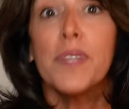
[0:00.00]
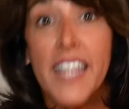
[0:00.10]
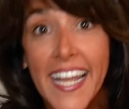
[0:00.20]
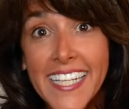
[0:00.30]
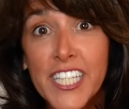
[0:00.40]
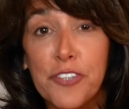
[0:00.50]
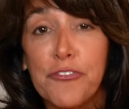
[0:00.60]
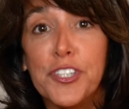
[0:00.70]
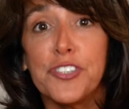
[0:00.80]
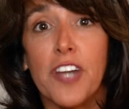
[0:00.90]
Planning your
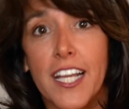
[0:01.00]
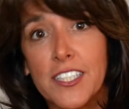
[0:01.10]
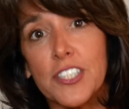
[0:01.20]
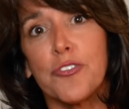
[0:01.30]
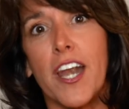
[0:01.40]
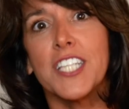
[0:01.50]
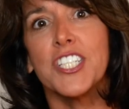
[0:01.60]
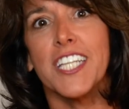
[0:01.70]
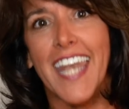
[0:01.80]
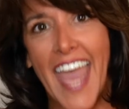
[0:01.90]
future exit
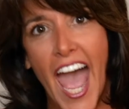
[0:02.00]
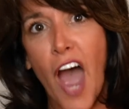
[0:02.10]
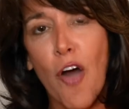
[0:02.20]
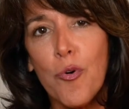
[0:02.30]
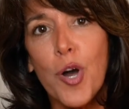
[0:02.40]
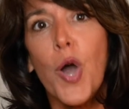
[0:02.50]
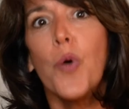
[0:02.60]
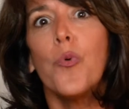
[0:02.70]
strategy now